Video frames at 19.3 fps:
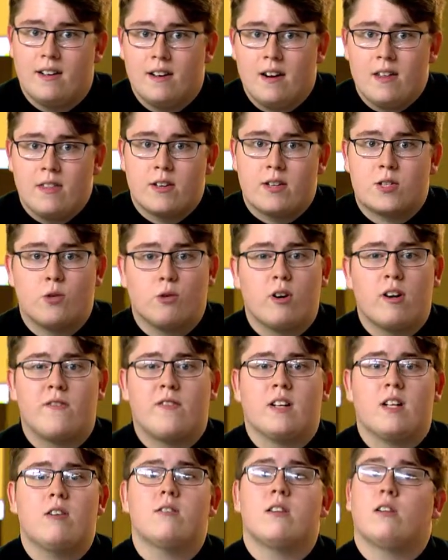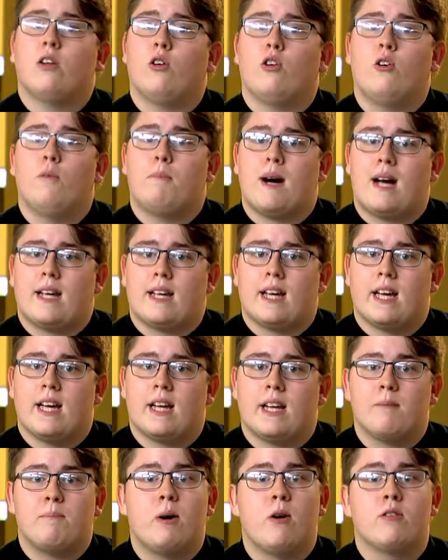The story follows a local bike
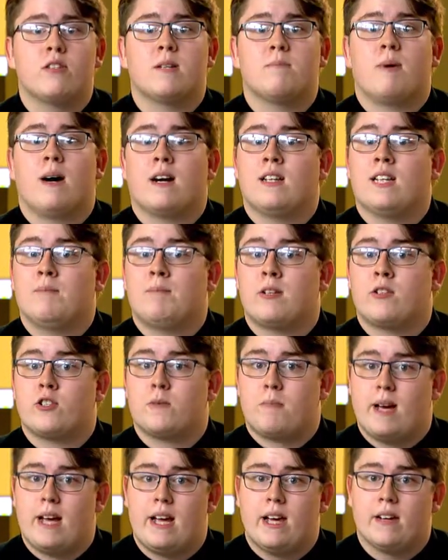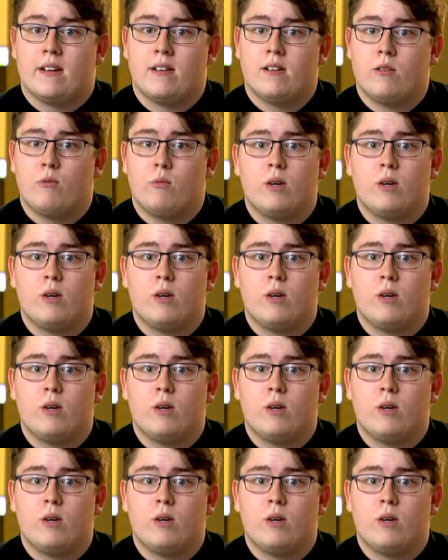gang in post-apocalyptic Japan